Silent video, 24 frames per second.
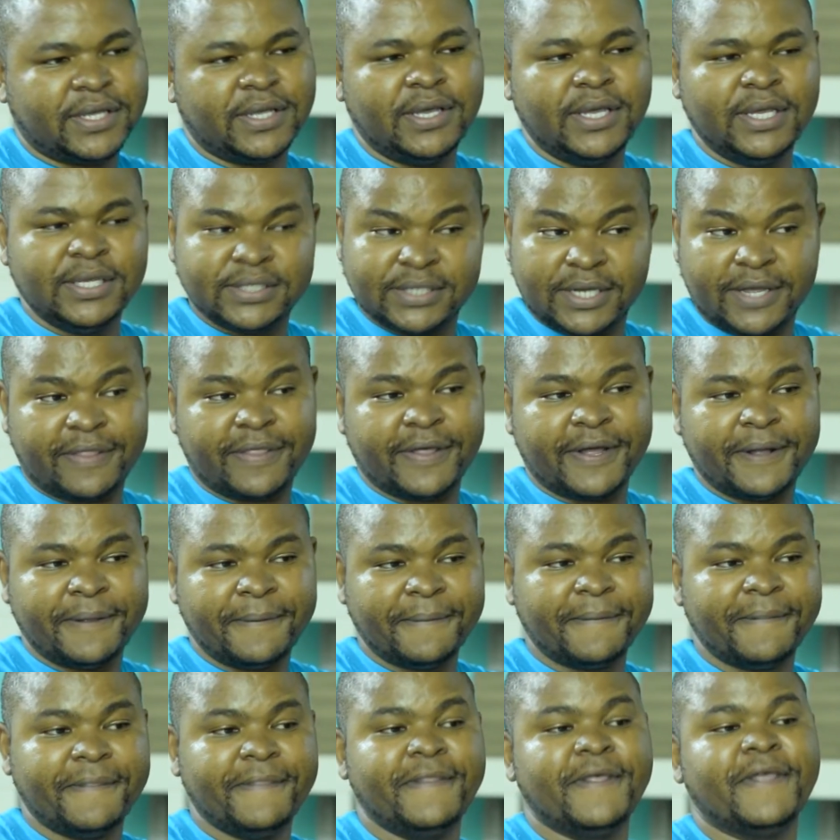each other,
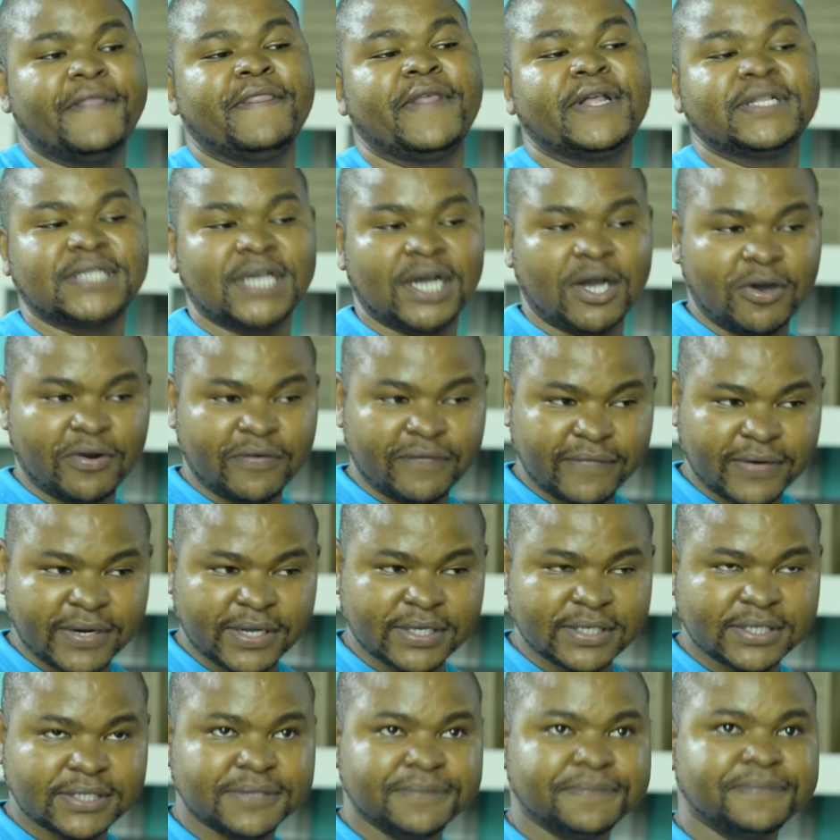mm. then that's a
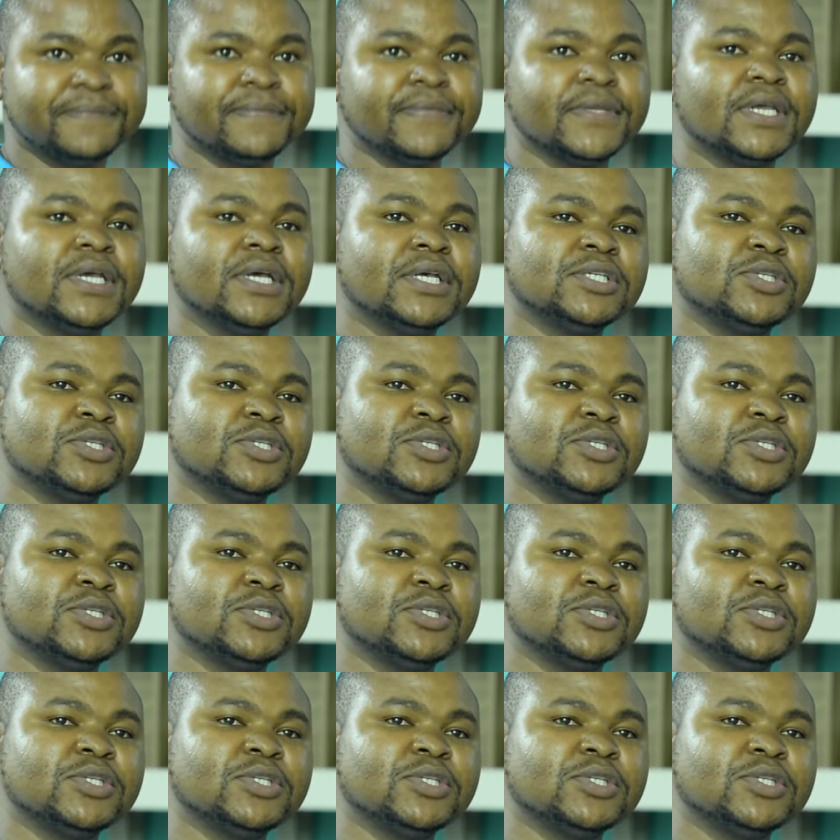conflict. Mm.